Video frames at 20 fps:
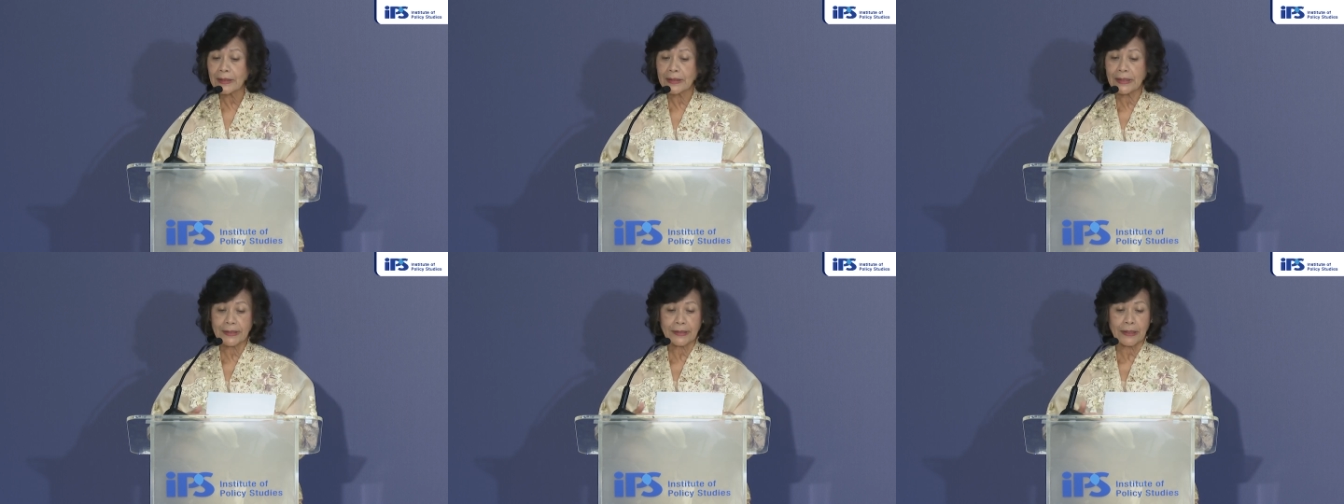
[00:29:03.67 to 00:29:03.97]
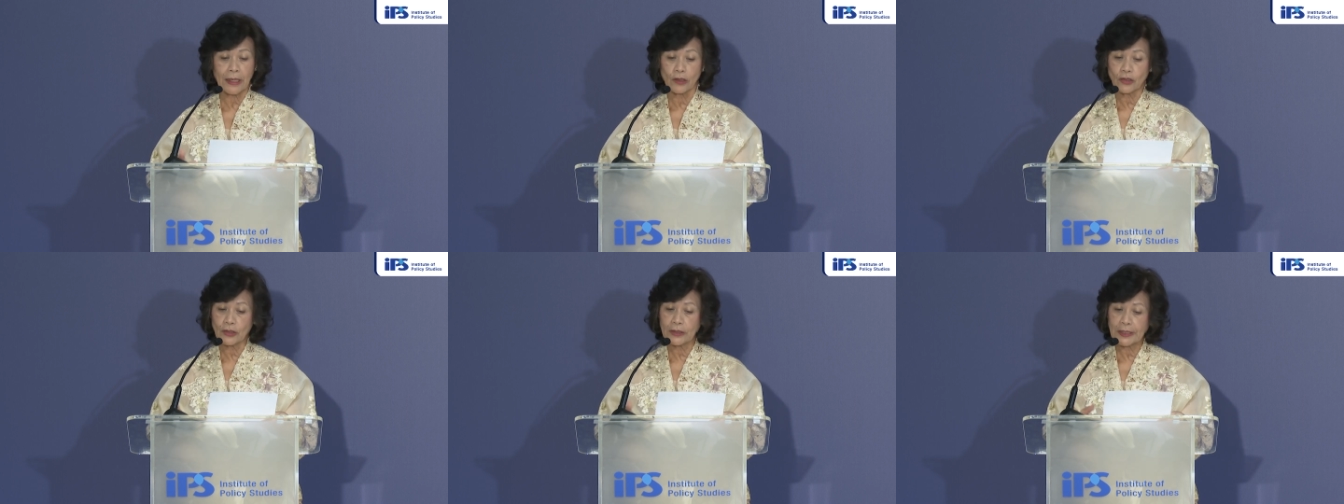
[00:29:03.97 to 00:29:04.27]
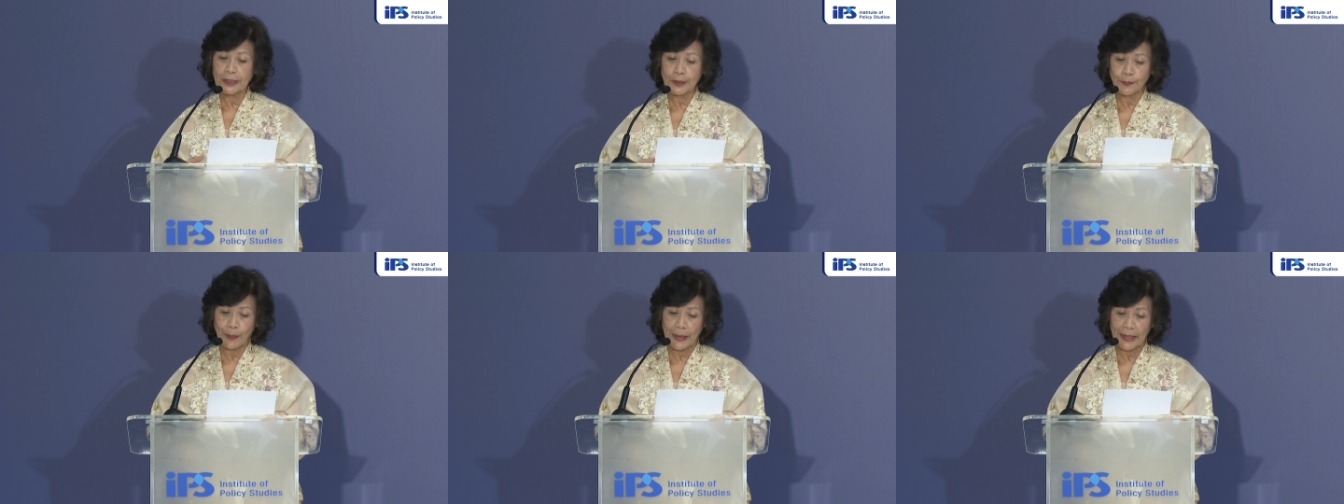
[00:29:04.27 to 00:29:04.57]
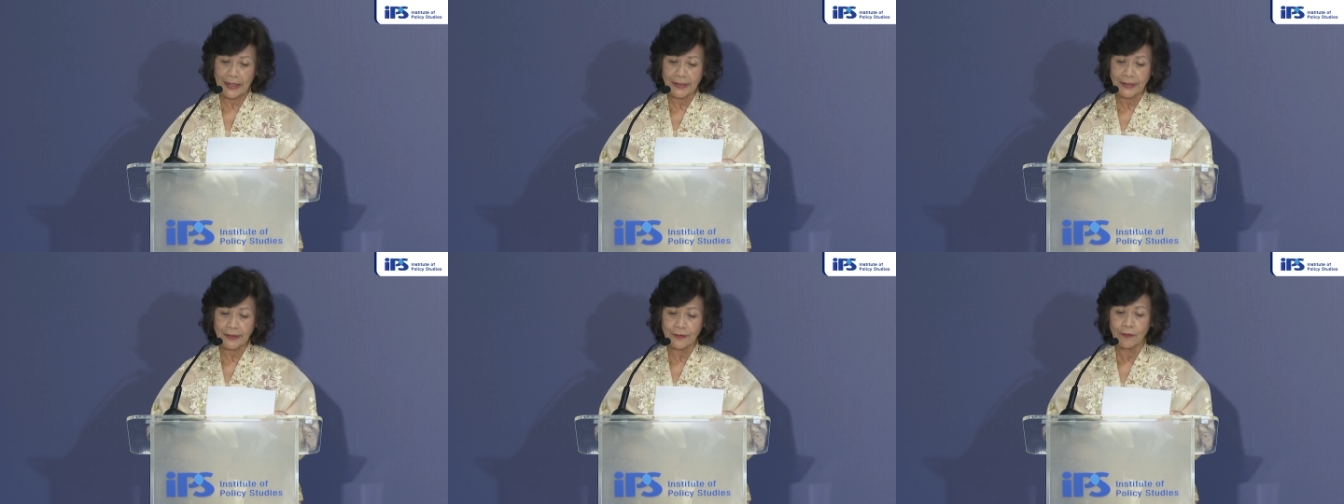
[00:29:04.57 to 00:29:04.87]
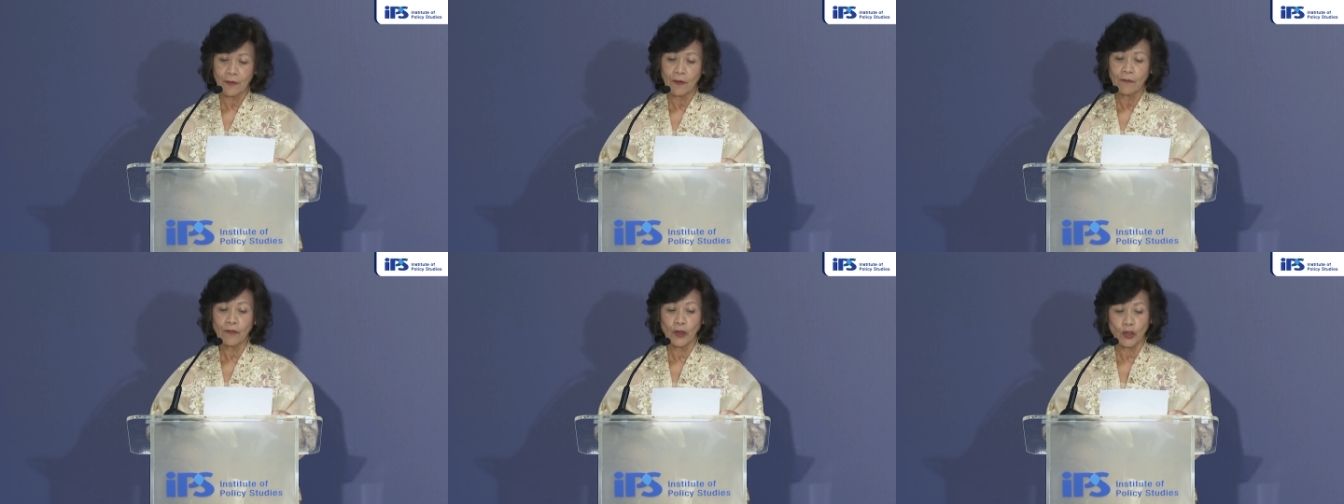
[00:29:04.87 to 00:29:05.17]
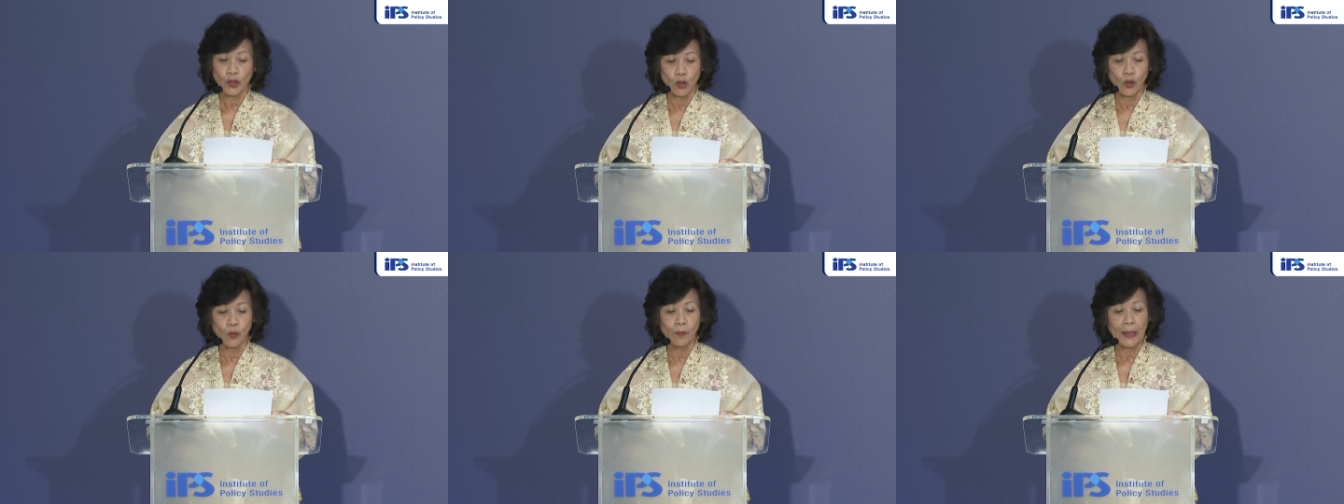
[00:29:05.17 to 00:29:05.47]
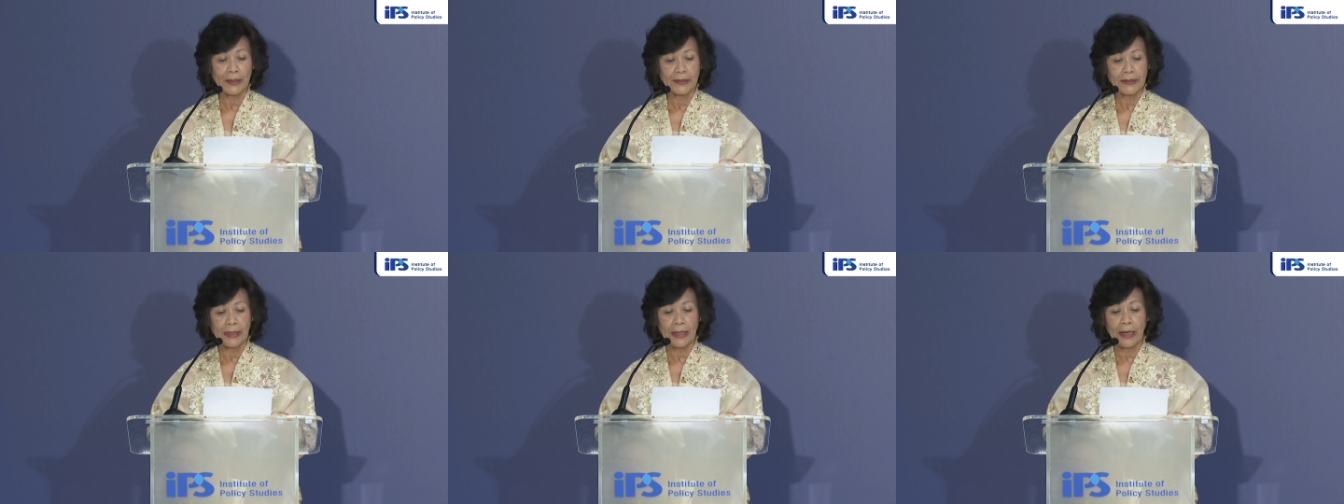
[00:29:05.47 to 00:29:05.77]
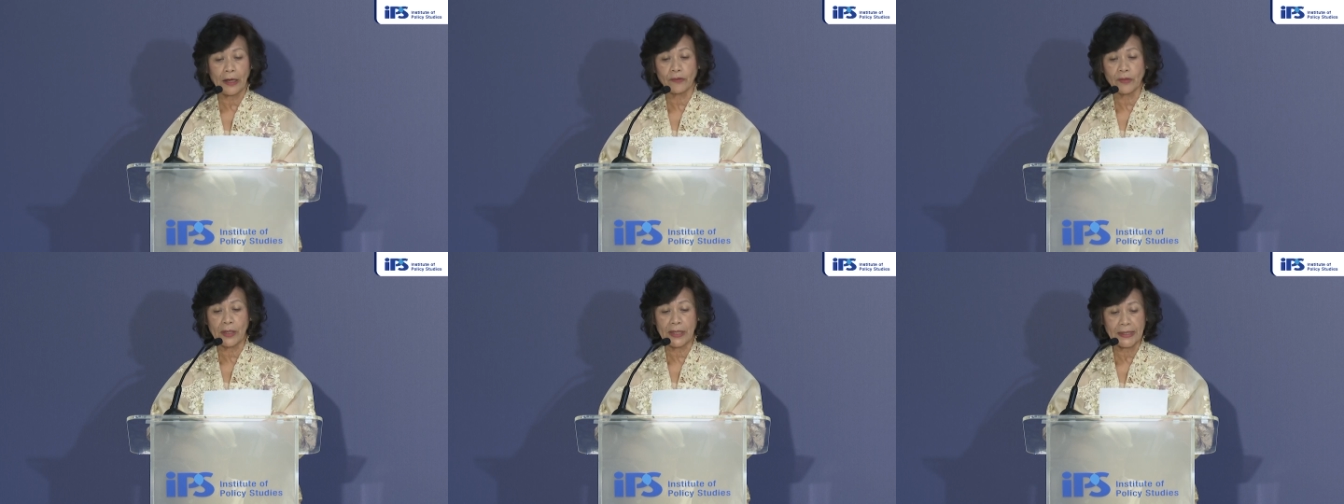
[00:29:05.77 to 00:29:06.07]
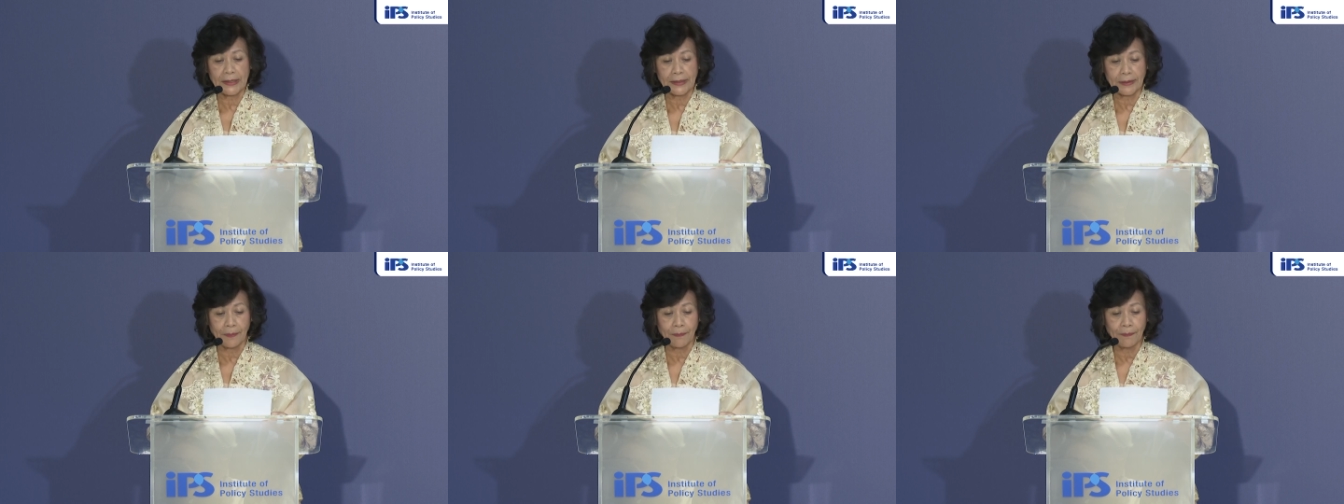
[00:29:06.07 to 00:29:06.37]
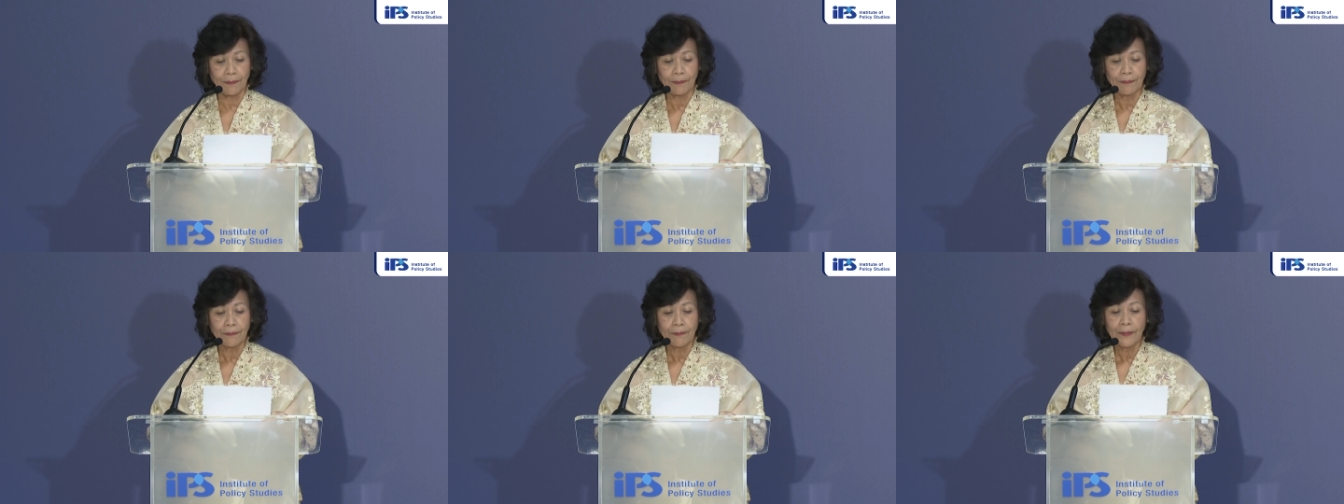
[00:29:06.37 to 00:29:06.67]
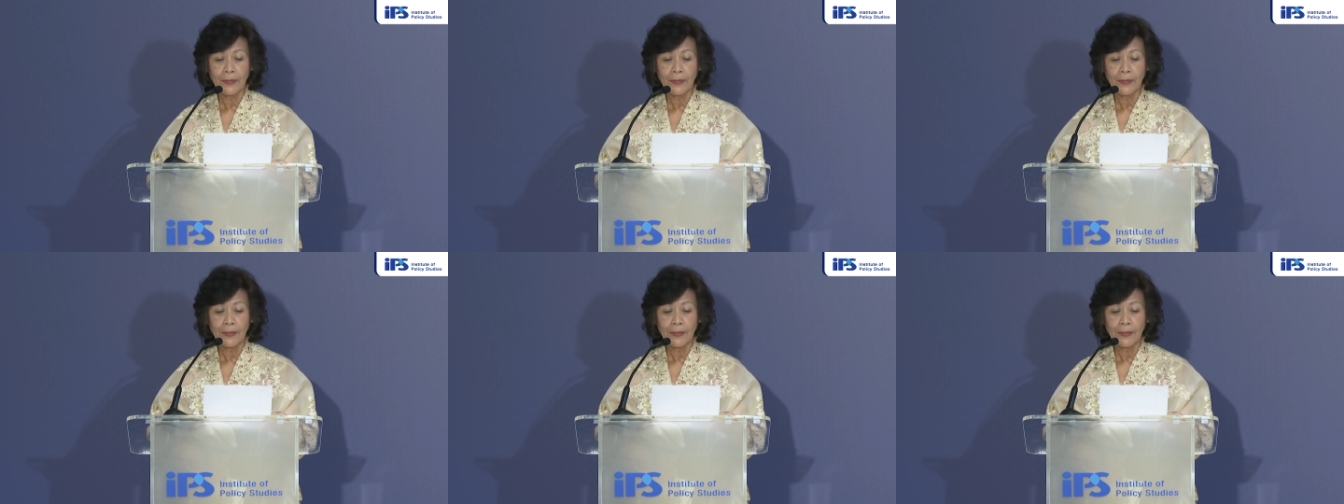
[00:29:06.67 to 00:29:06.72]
a discussion space for new multilateralism,